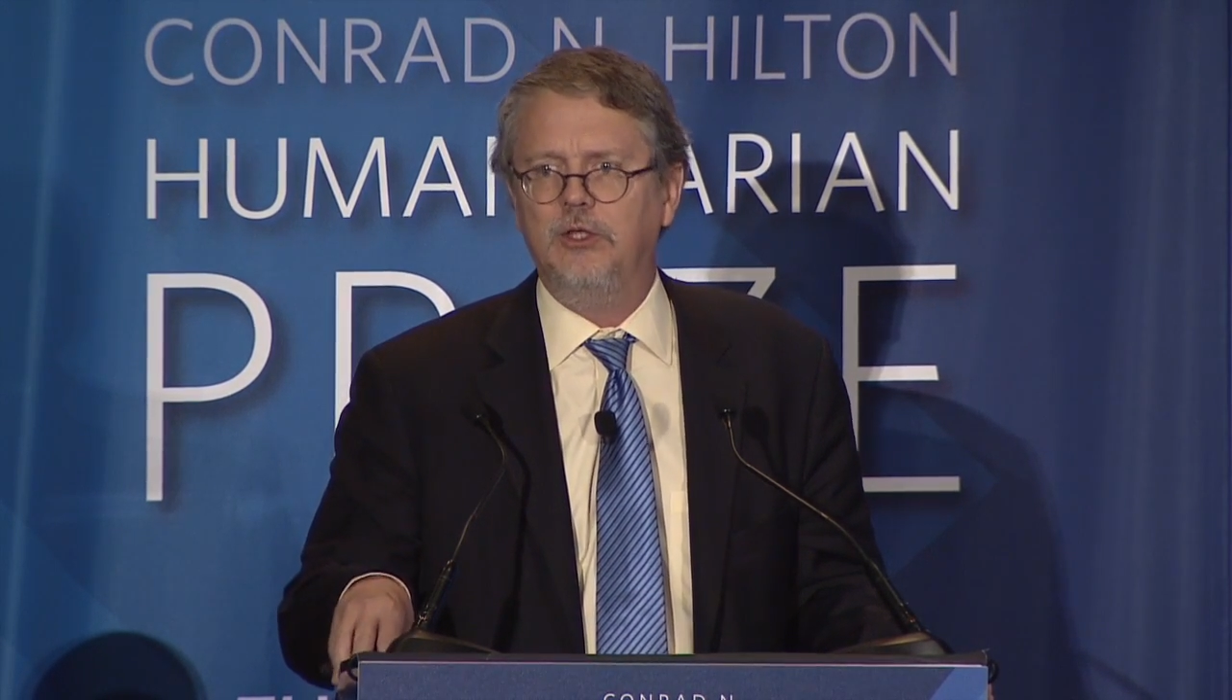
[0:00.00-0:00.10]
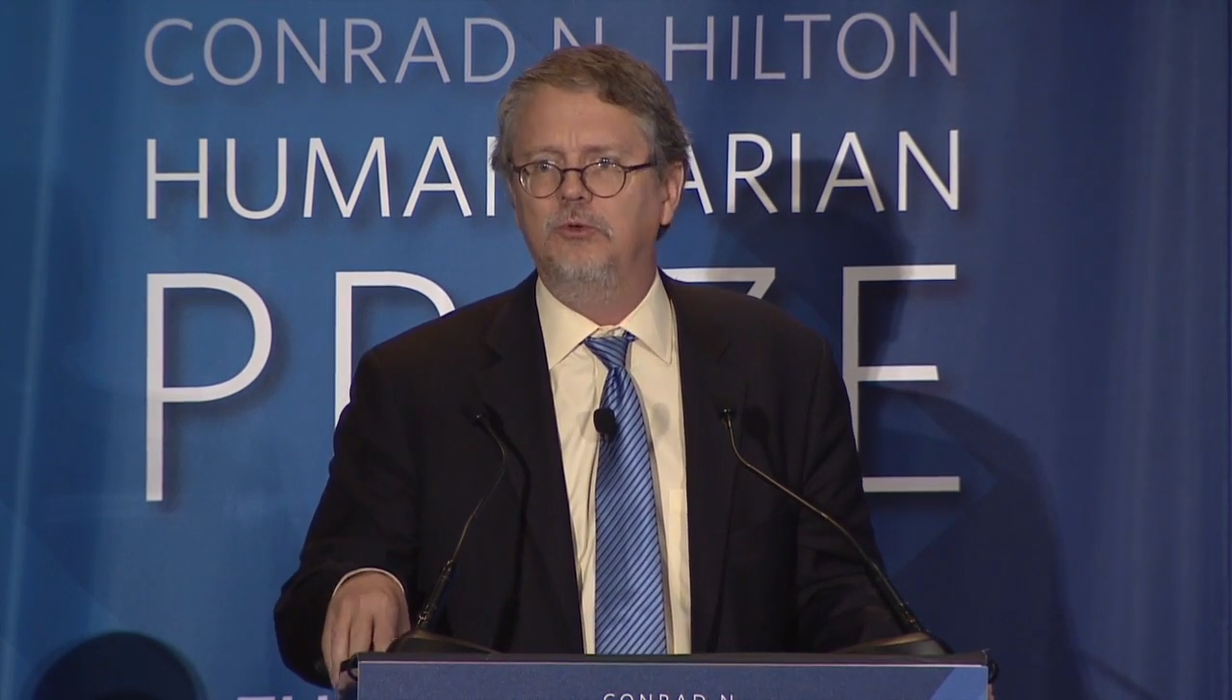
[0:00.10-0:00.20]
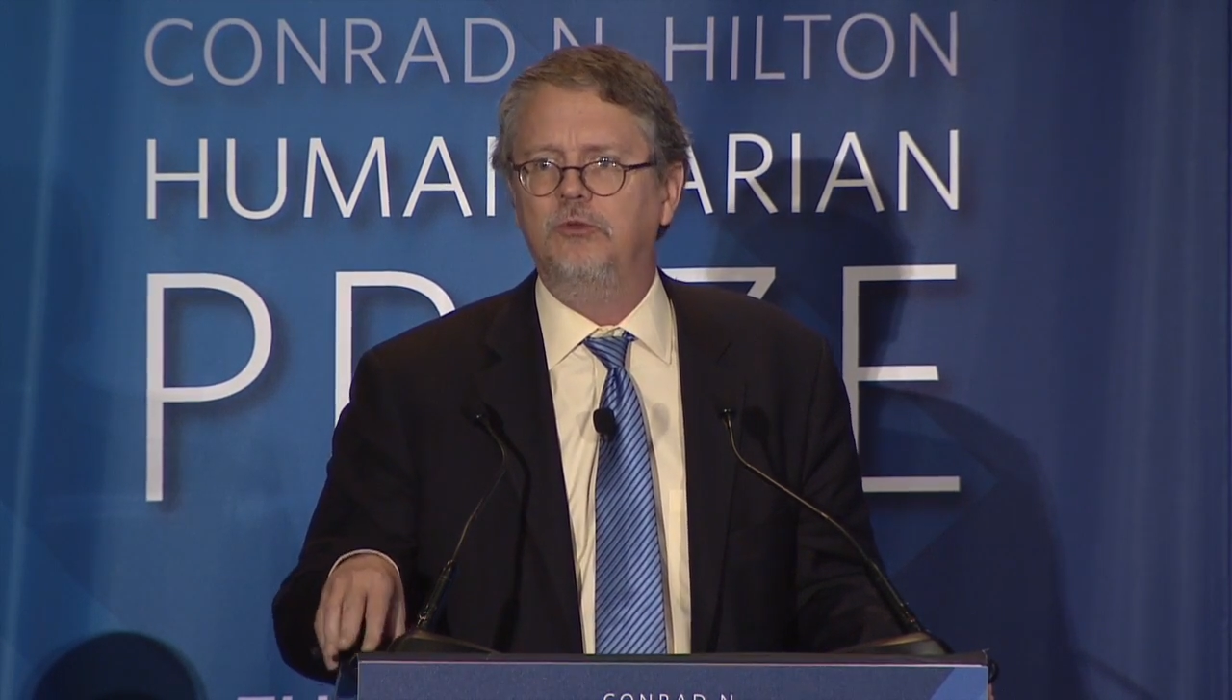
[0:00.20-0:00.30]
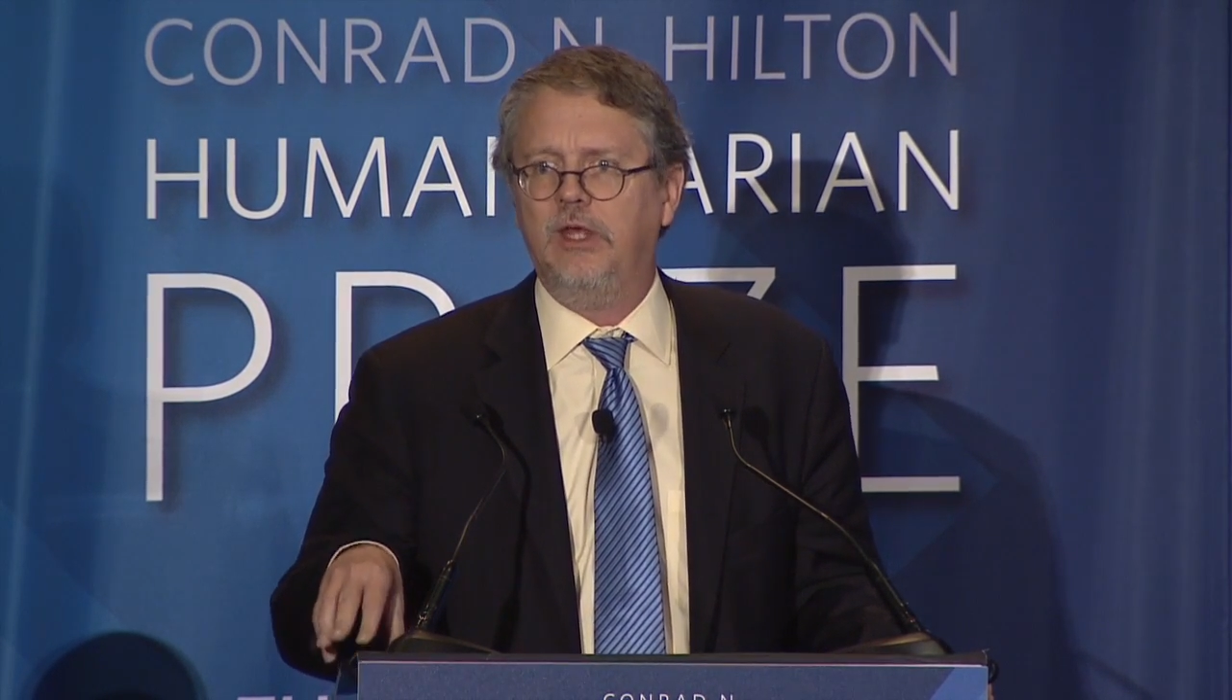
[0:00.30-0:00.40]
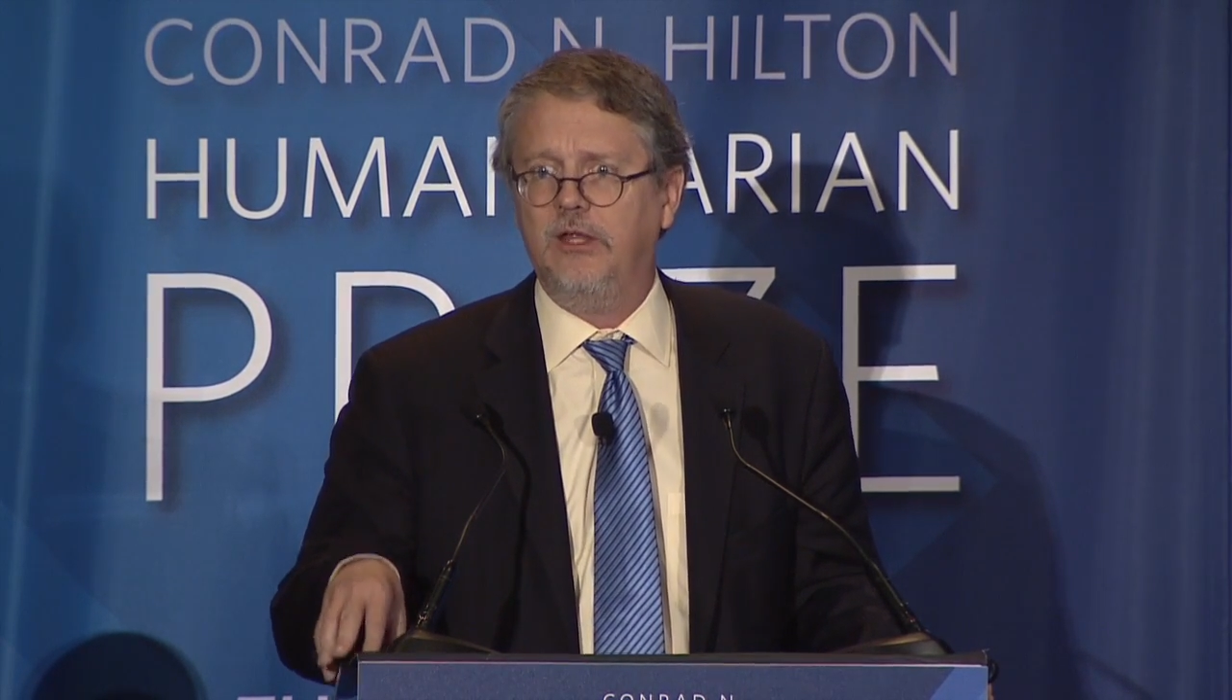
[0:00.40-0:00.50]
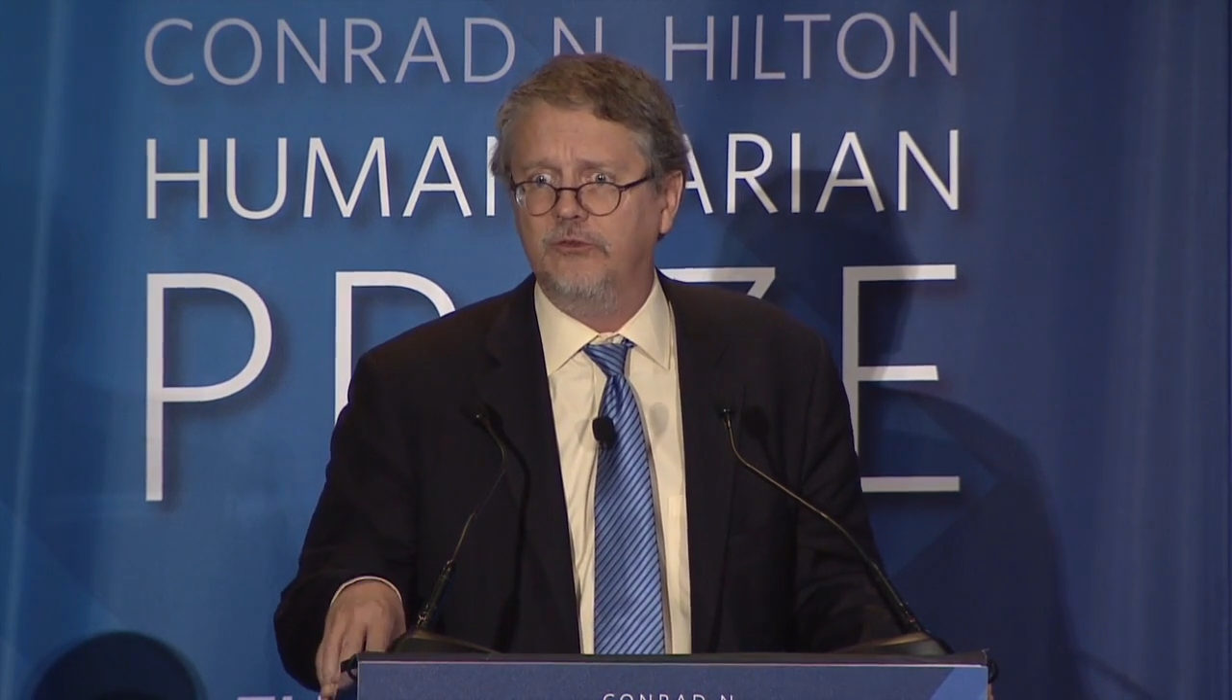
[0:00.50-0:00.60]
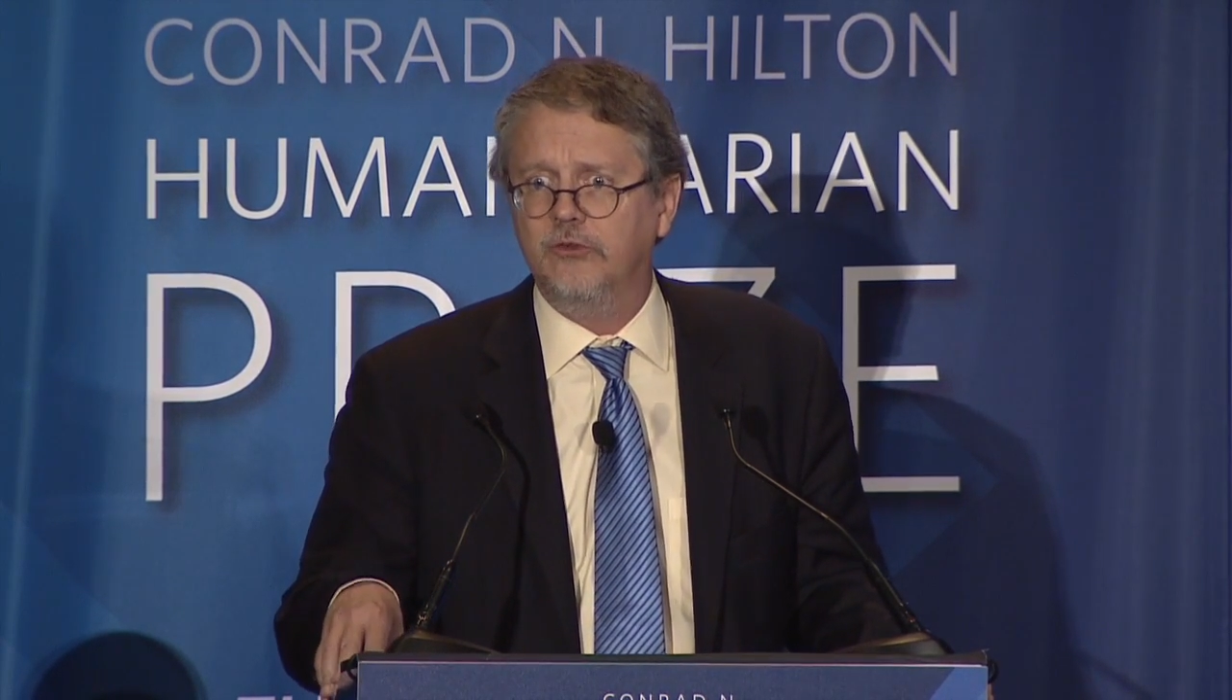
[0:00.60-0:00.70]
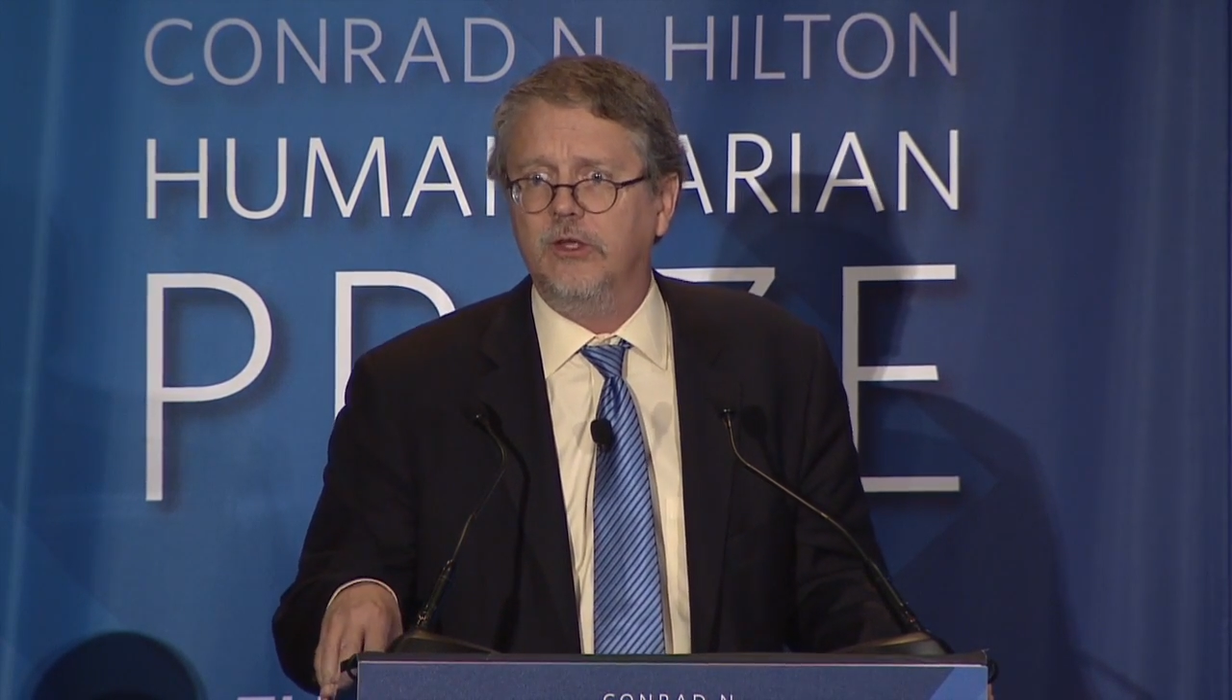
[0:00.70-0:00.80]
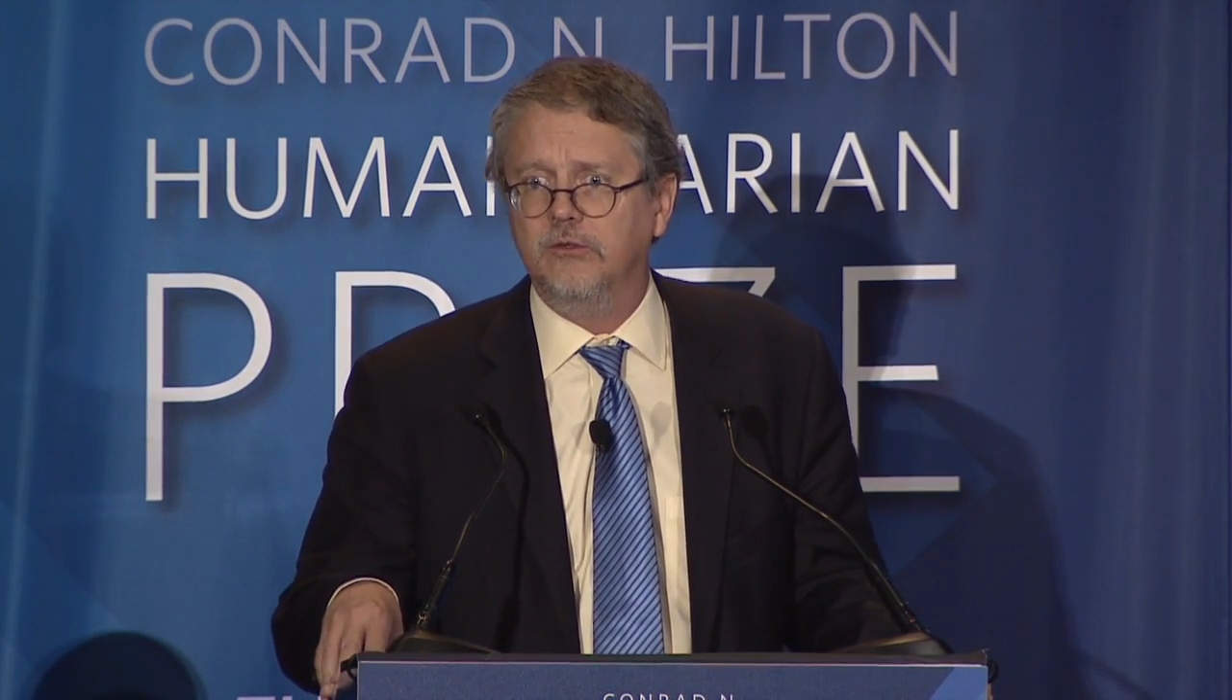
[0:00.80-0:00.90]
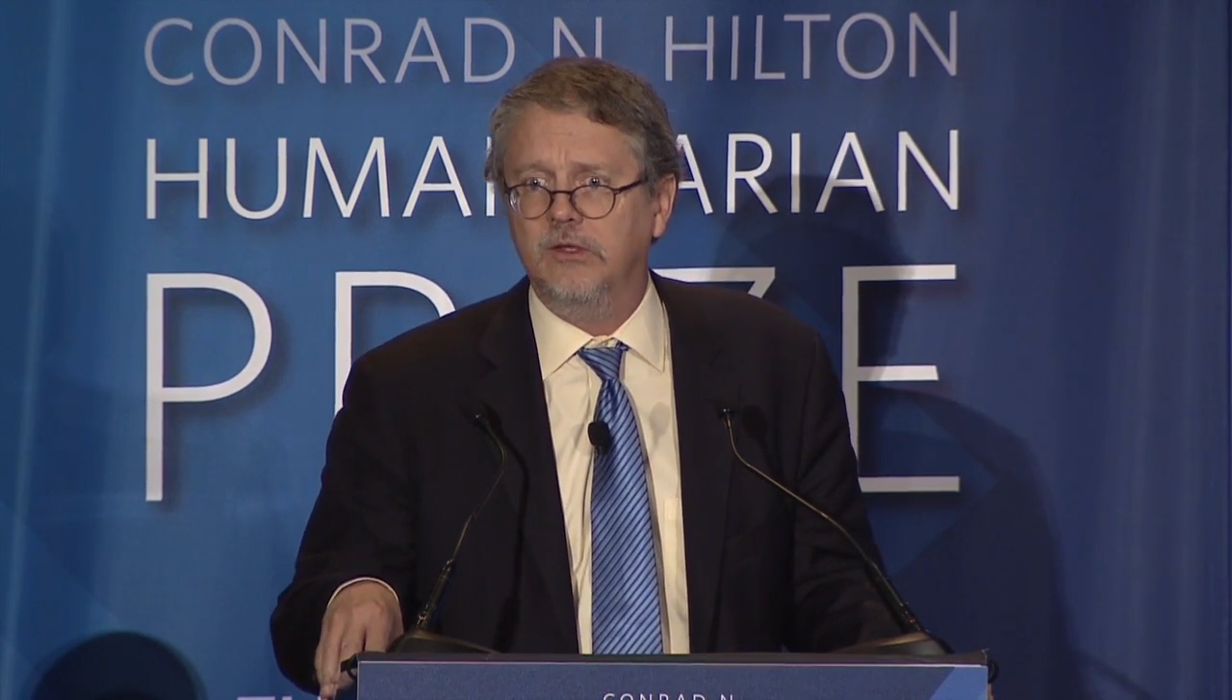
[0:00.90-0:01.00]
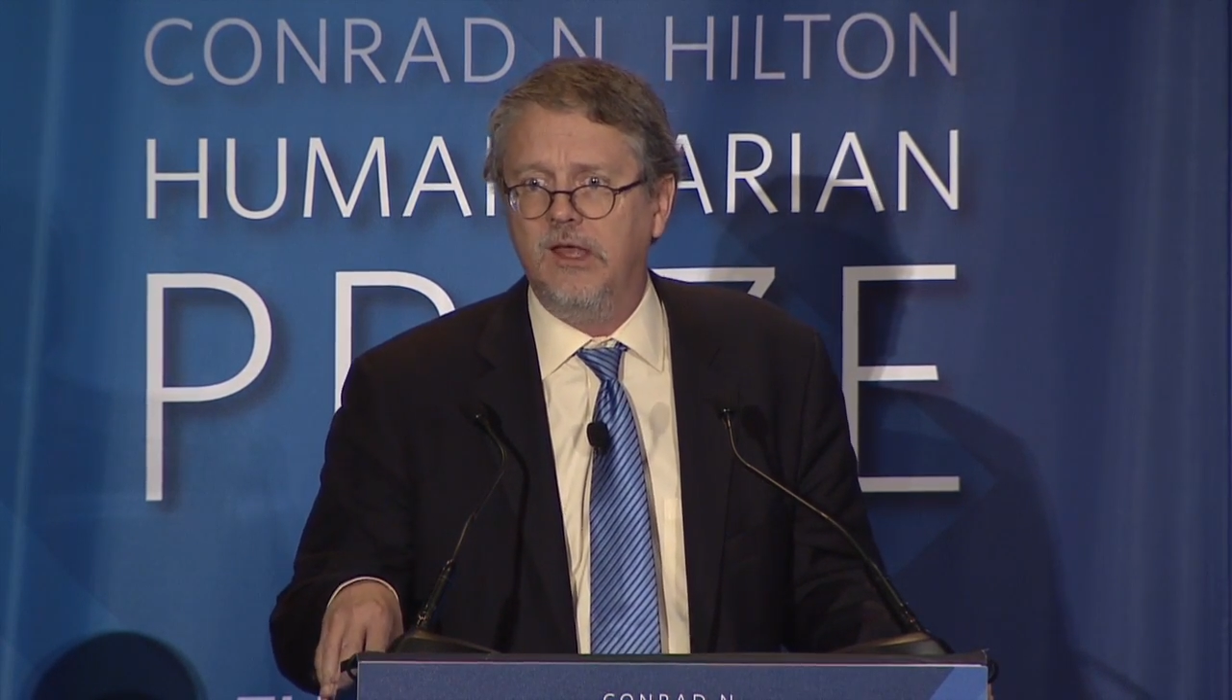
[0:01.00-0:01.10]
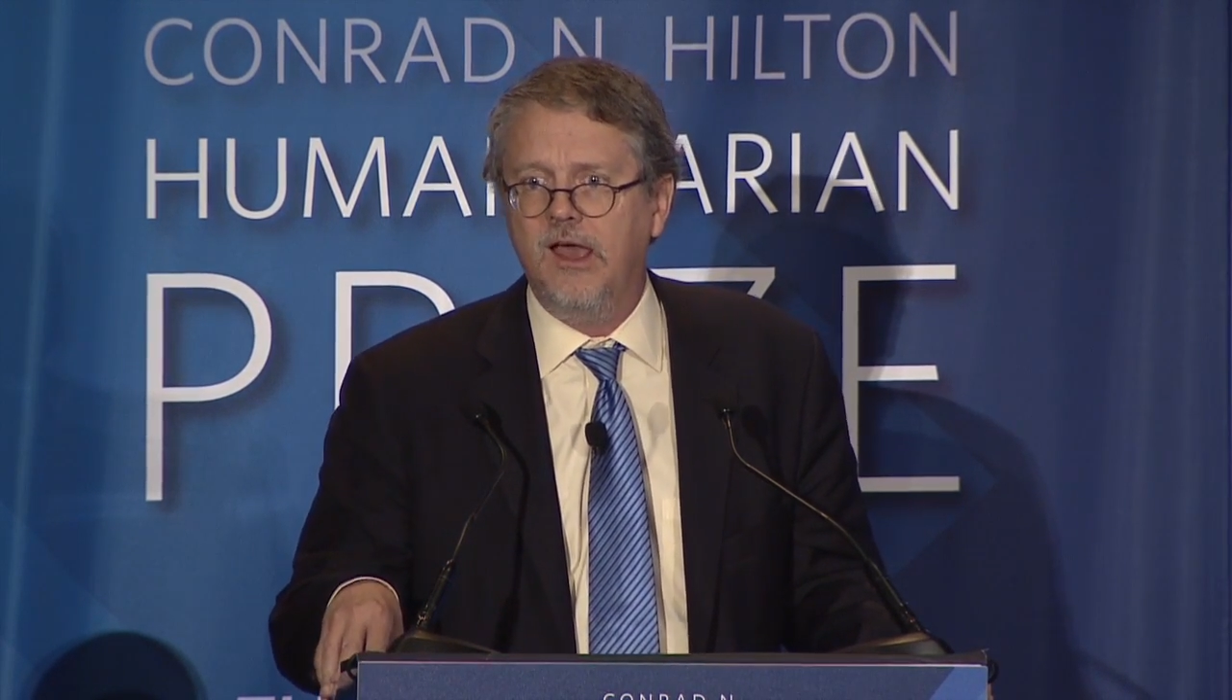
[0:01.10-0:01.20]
you taste it.